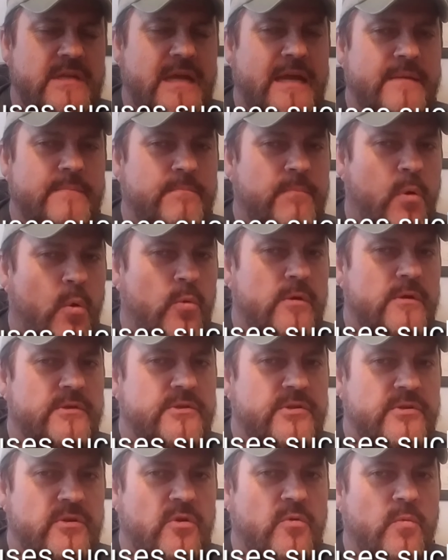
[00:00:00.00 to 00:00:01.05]
not important
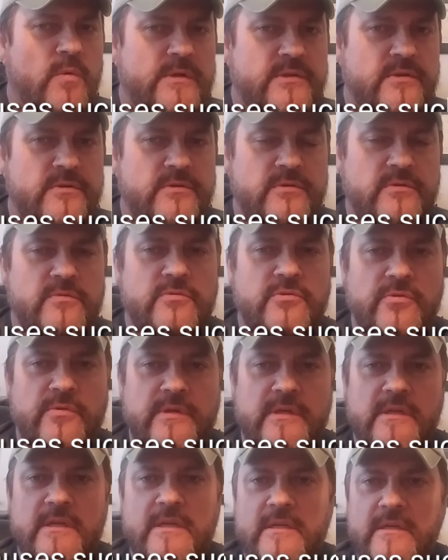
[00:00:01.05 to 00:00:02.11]
to know what to do
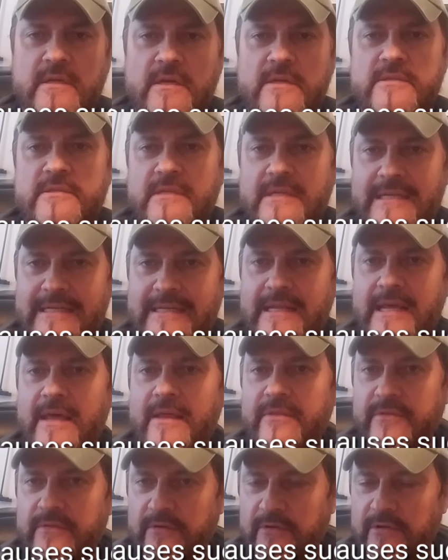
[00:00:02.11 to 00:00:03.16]
during an in-custody death,